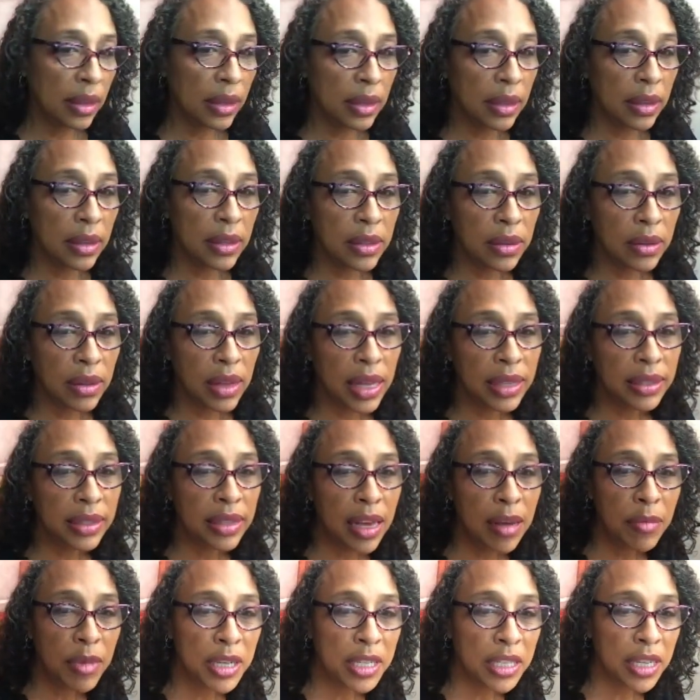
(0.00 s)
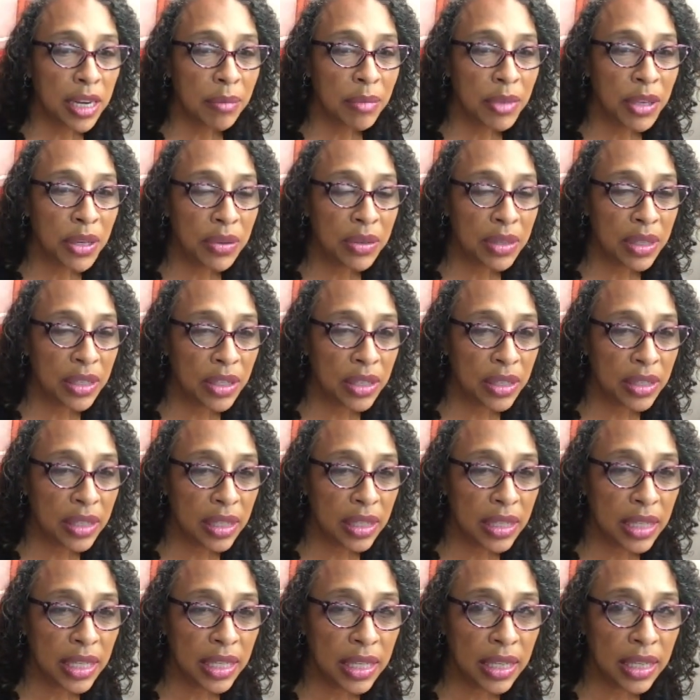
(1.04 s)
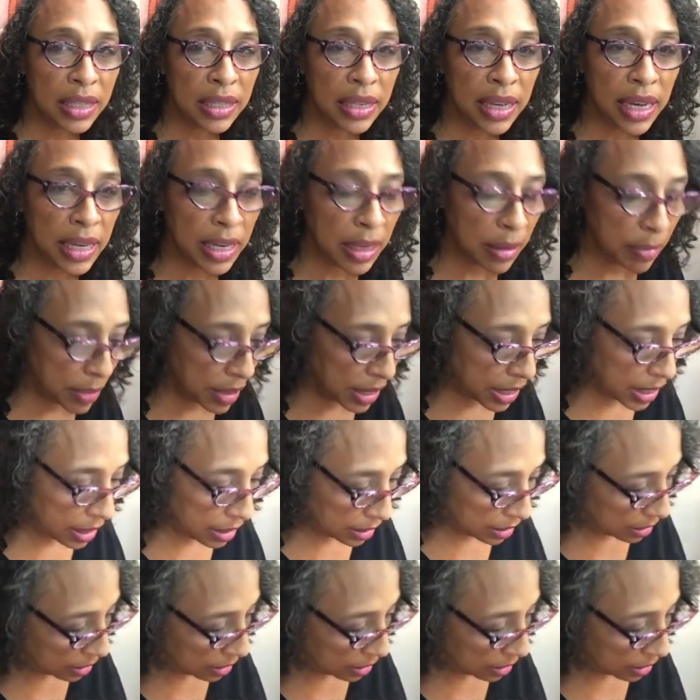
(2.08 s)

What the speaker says: So that's how much I'm using, just a teeny tiny bit.